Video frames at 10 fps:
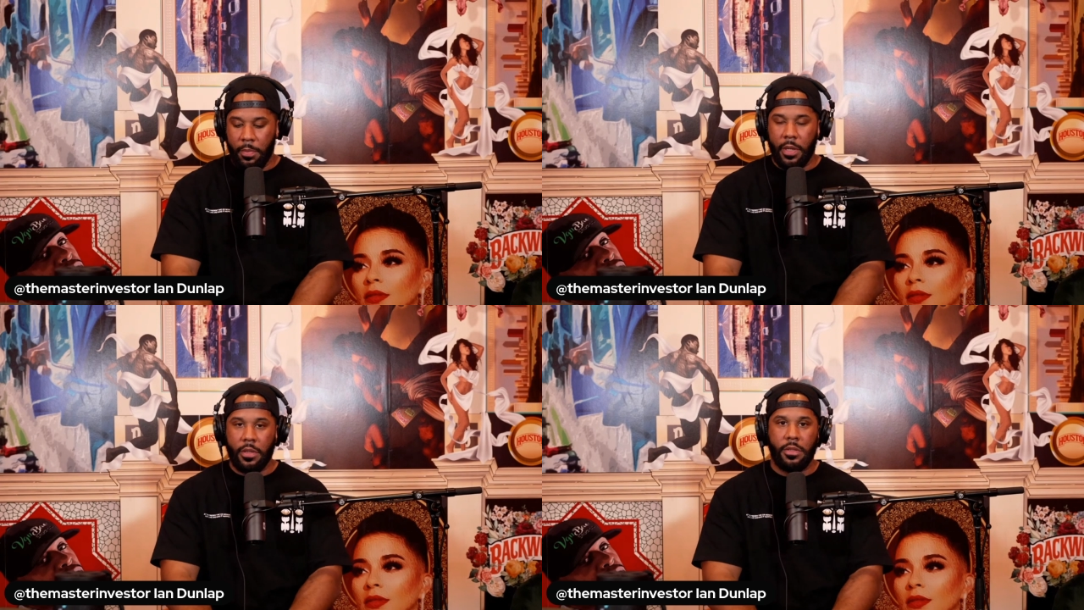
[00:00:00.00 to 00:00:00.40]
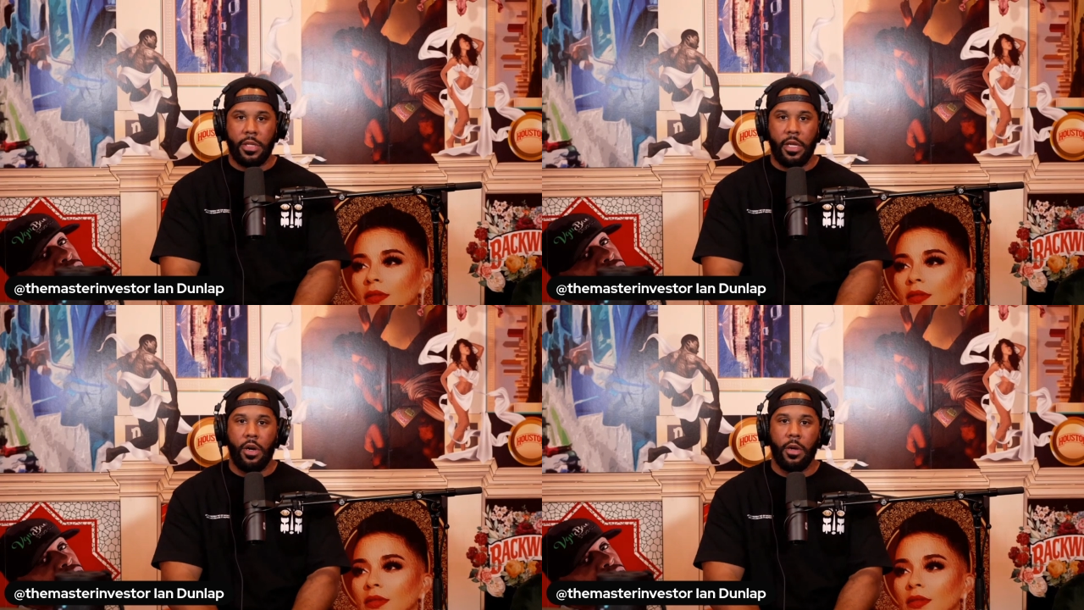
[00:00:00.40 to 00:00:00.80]
Speaker 1: But
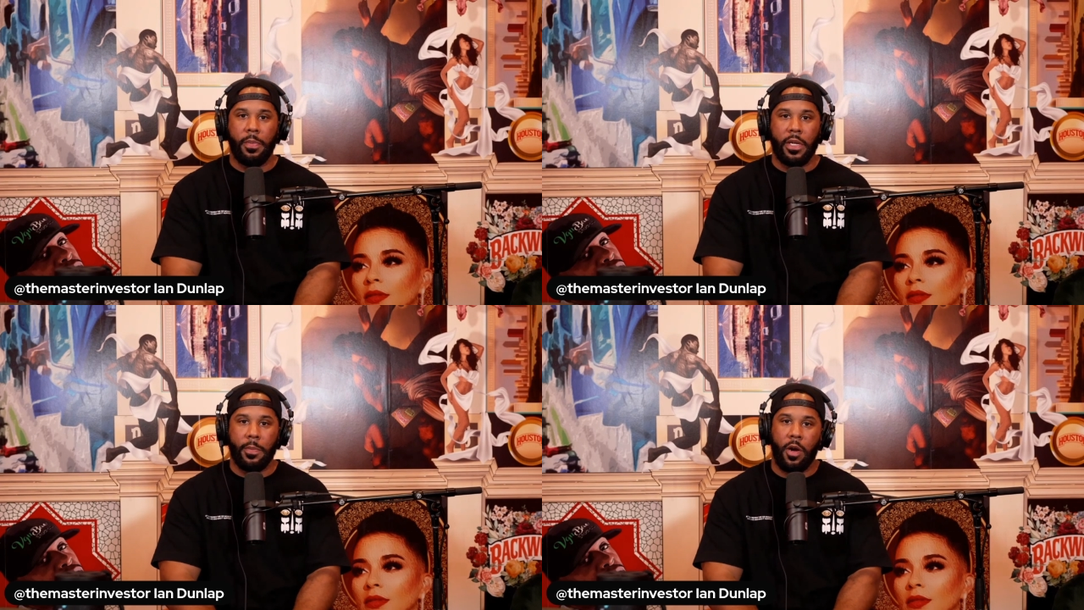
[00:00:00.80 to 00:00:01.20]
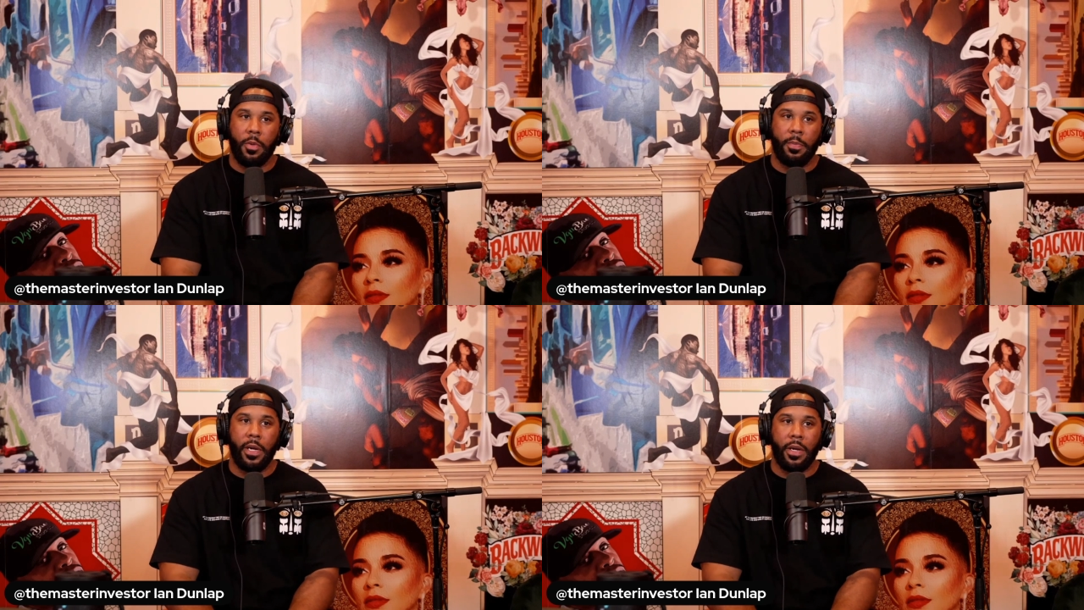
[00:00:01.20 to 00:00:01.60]
stay long. Being a
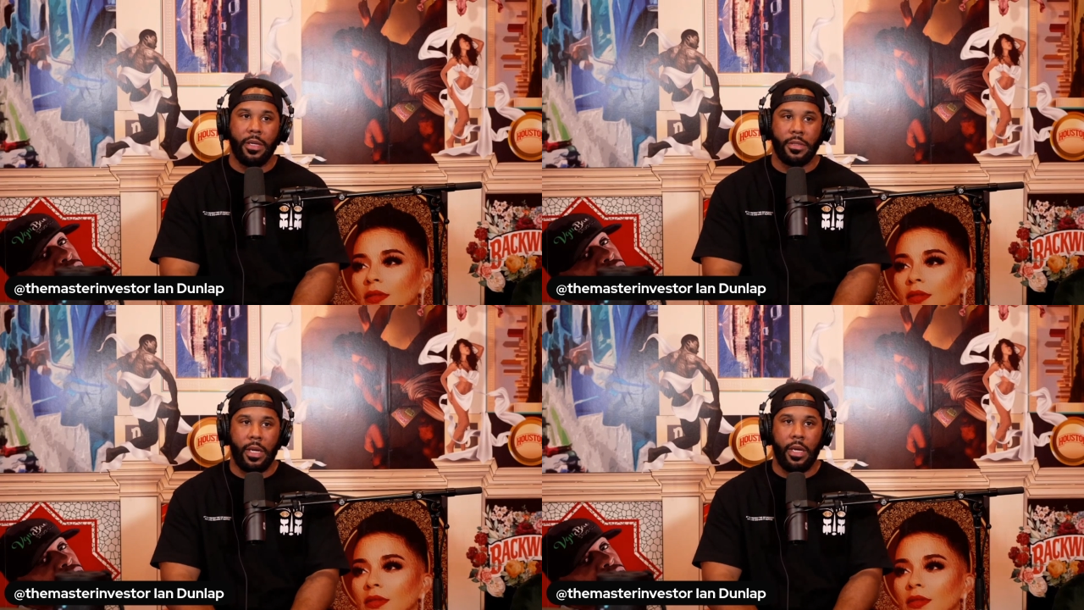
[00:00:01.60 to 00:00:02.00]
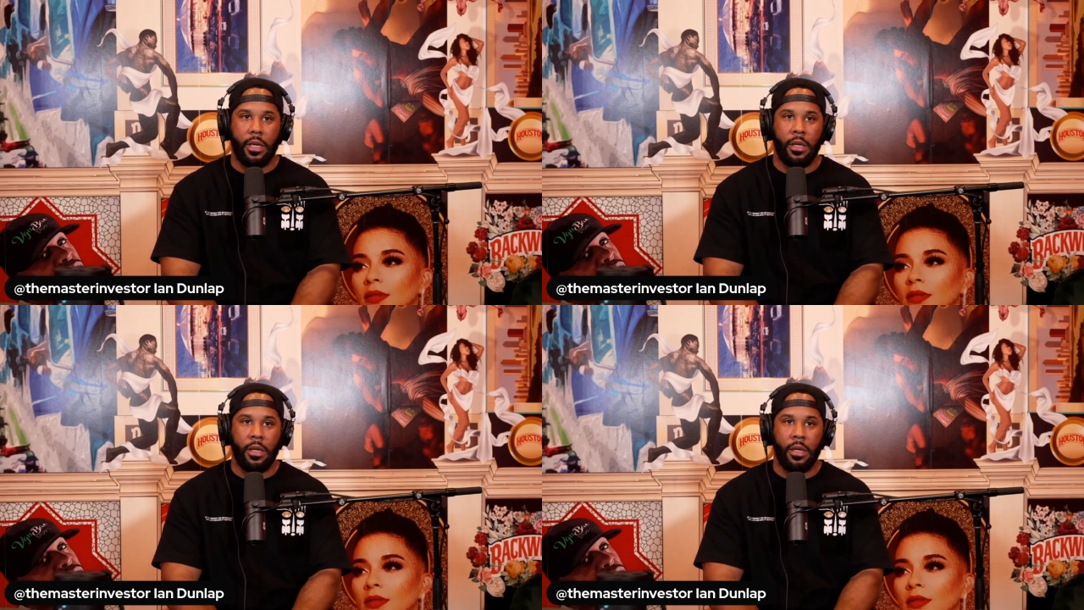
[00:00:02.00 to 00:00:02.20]
perma bear is a